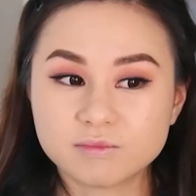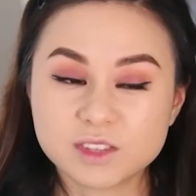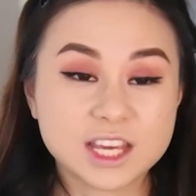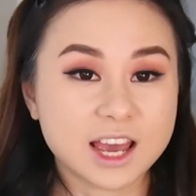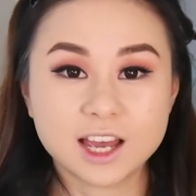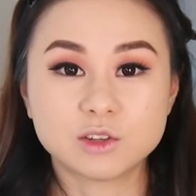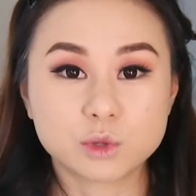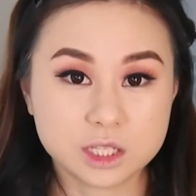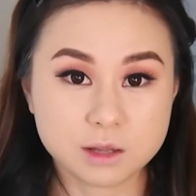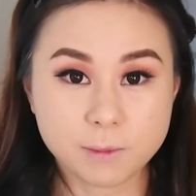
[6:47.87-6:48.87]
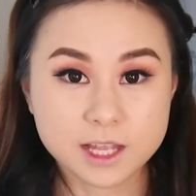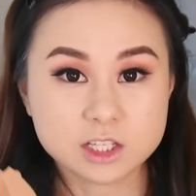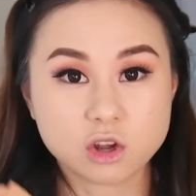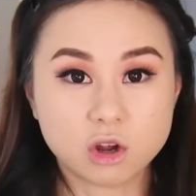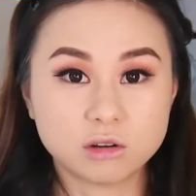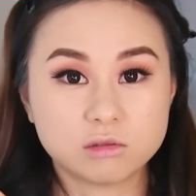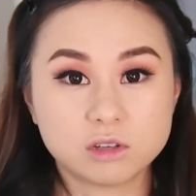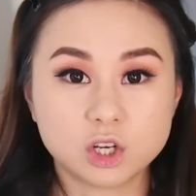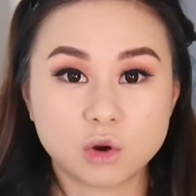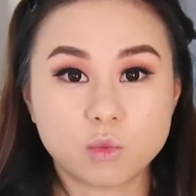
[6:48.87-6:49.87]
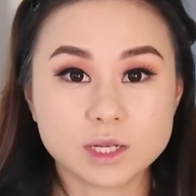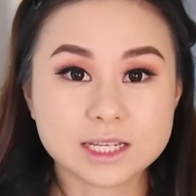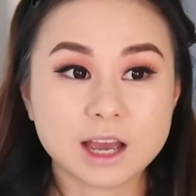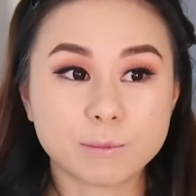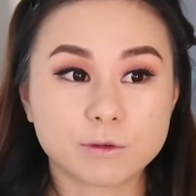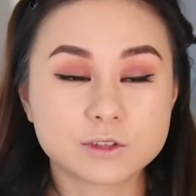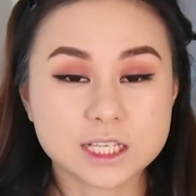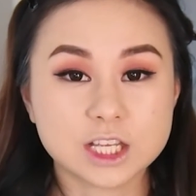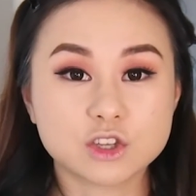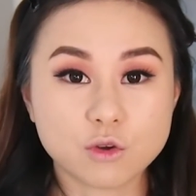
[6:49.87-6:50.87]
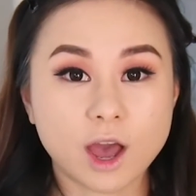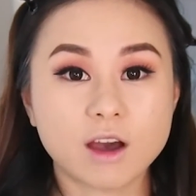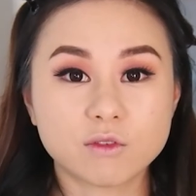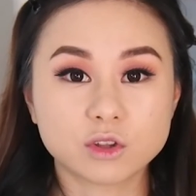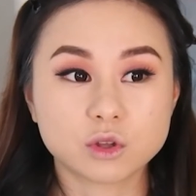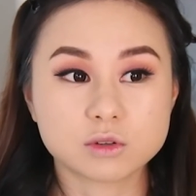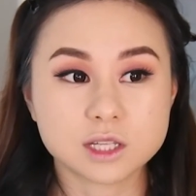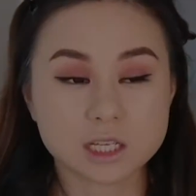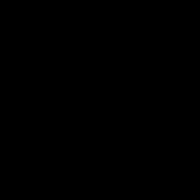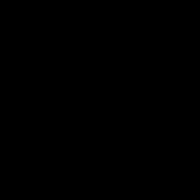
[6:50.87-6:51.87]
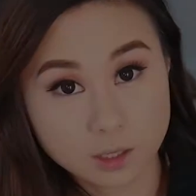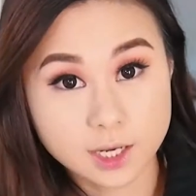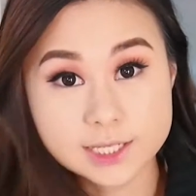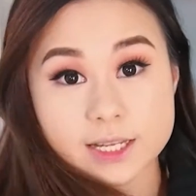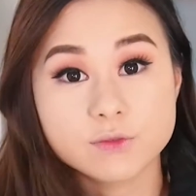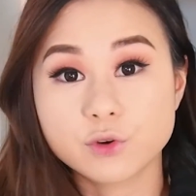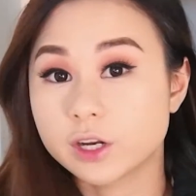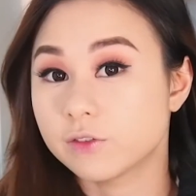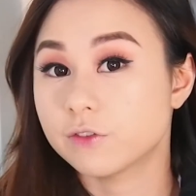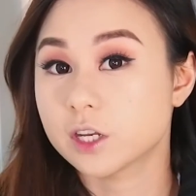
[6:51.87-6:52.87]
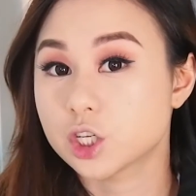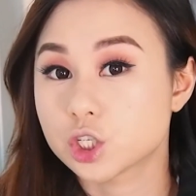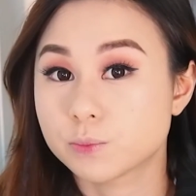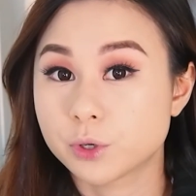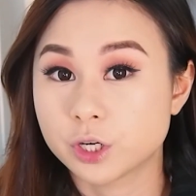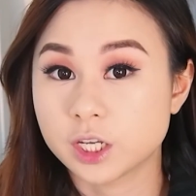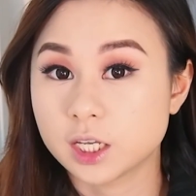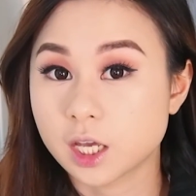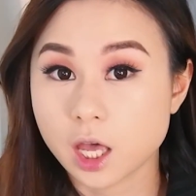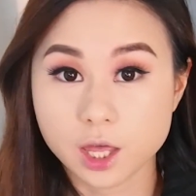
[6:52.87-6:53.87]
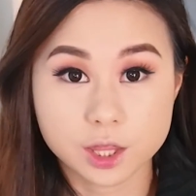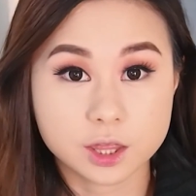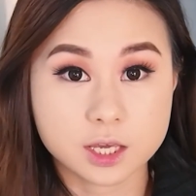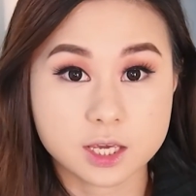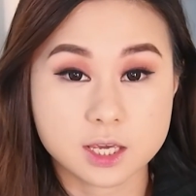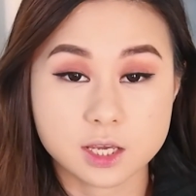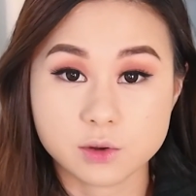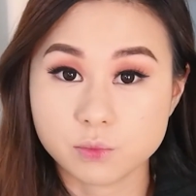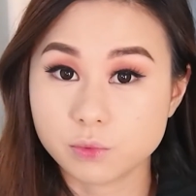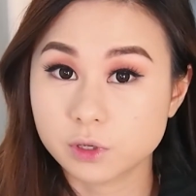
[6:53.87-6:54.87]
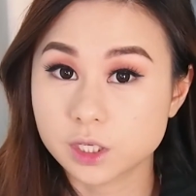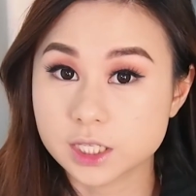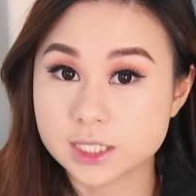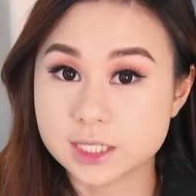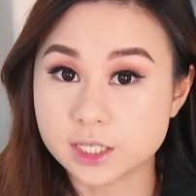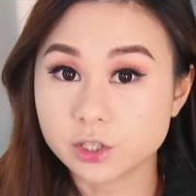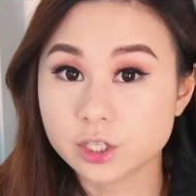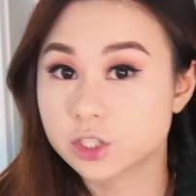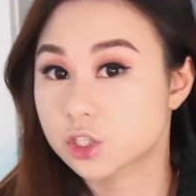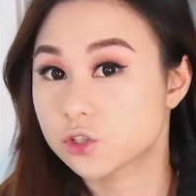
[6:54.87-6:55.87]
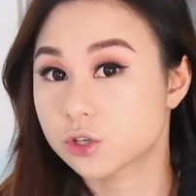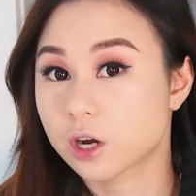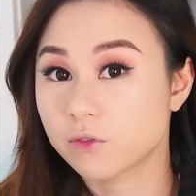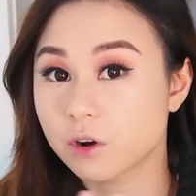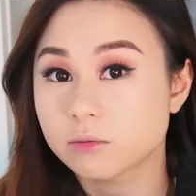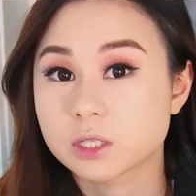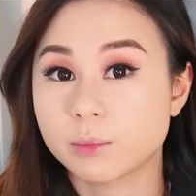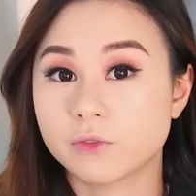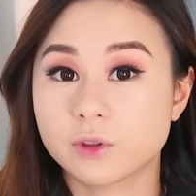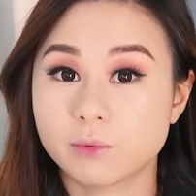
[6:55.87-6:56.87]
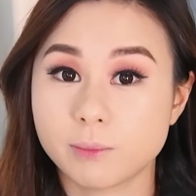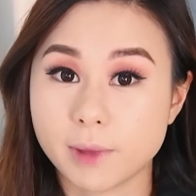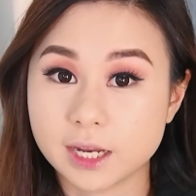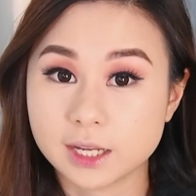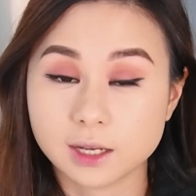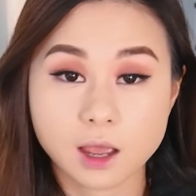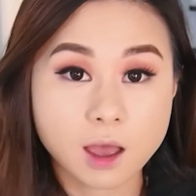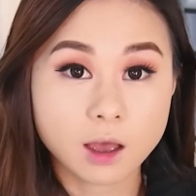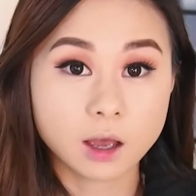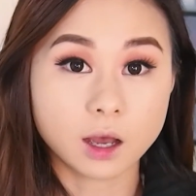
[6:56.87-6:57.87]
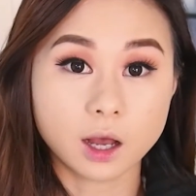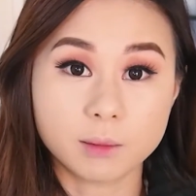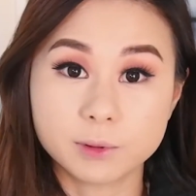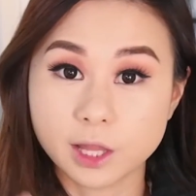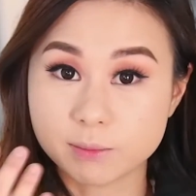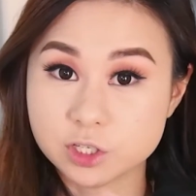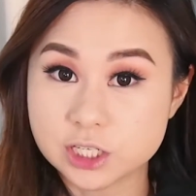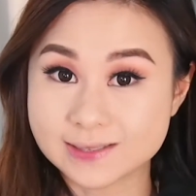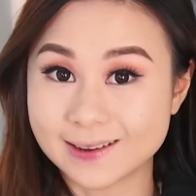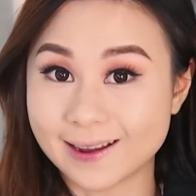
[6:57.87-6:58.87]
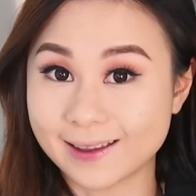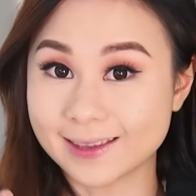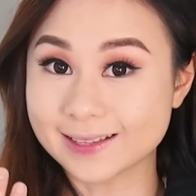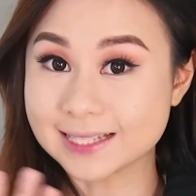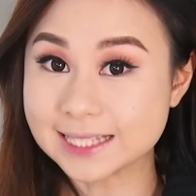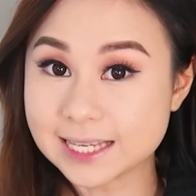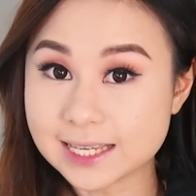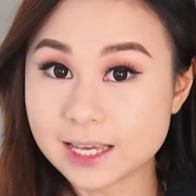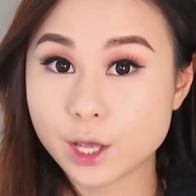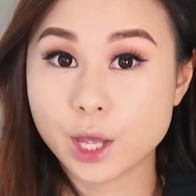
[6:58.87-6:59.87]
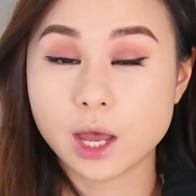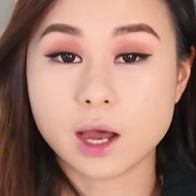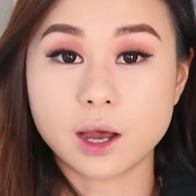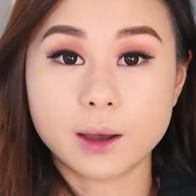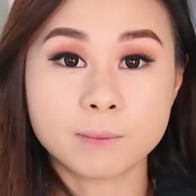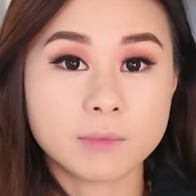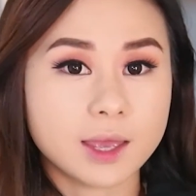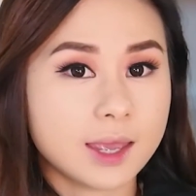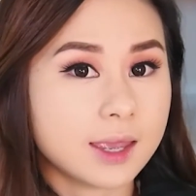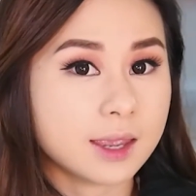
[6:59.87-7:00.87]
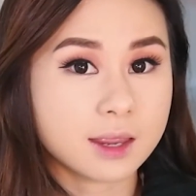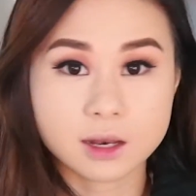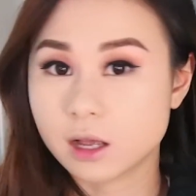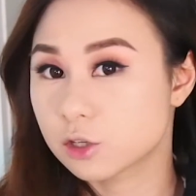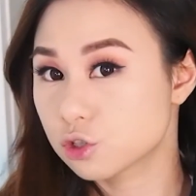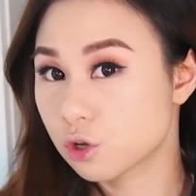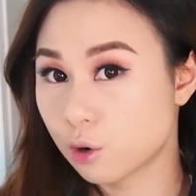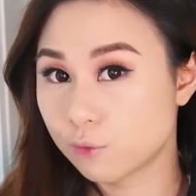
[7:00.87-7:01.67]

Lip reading: yeah, it really depends on, you know, what type of skin you have on those days. Guys, I've already finished putting the concealer just to cover up some of the remaining blemishes that I can see. And so